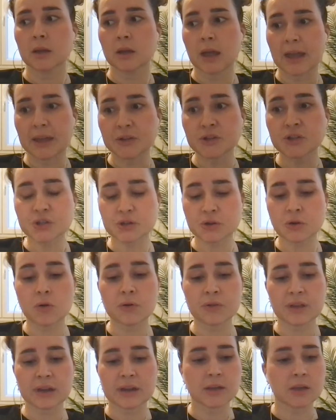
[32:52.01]
and
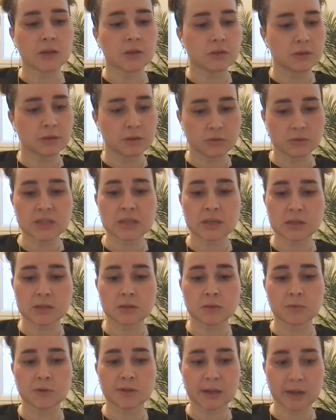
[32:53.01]
show that the
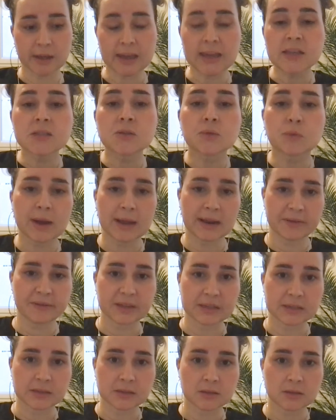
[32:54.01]
UTXO model is
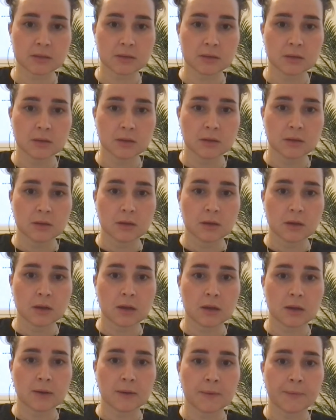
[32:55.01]
relevant
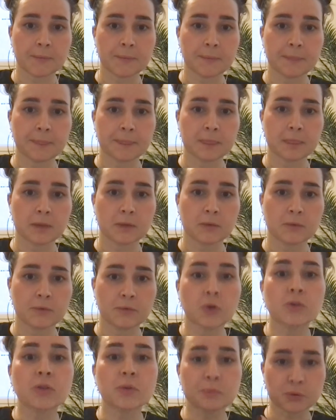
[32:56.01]
um,
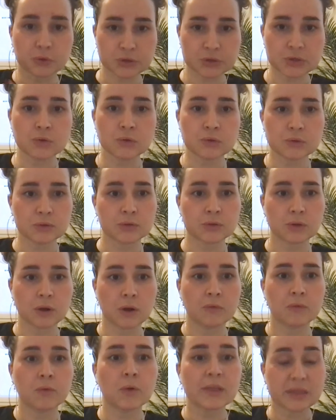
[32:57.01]
for the pursuit
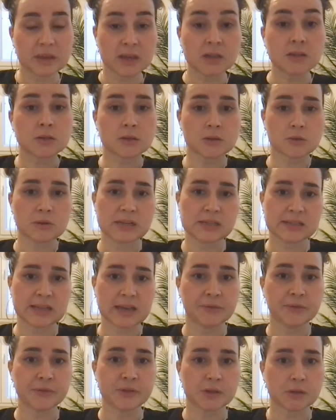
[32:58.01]
of what the industry is
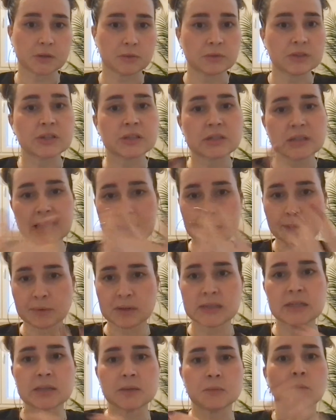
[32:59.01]
after, which is
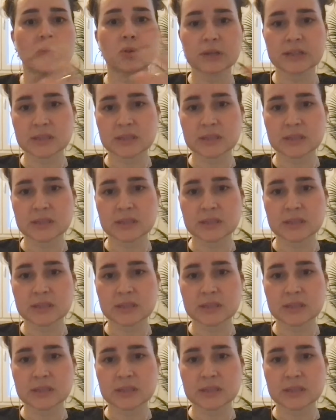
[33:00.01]
scalability, more